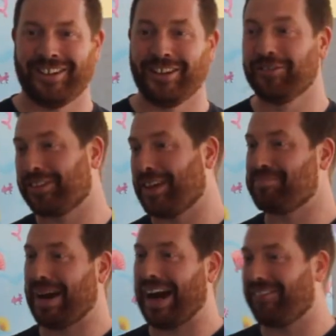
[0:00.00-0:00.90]
Luke
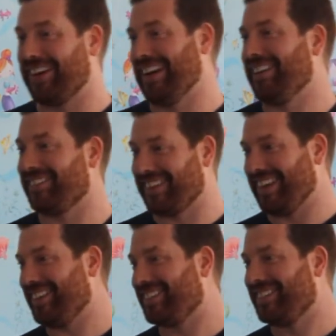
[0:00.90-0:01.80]
then parallels
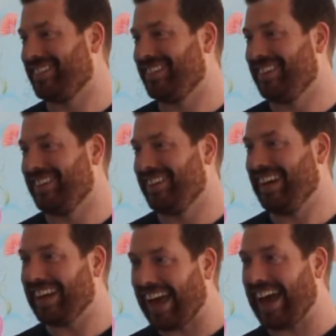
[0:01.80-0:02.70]
this
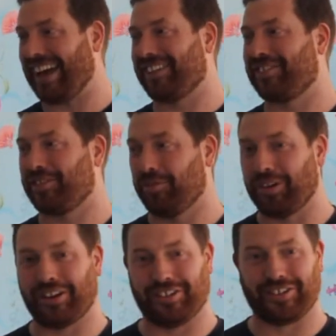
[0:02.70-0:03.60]
in Acts
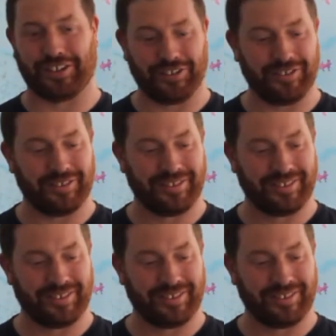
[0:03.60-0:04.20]
1 and 2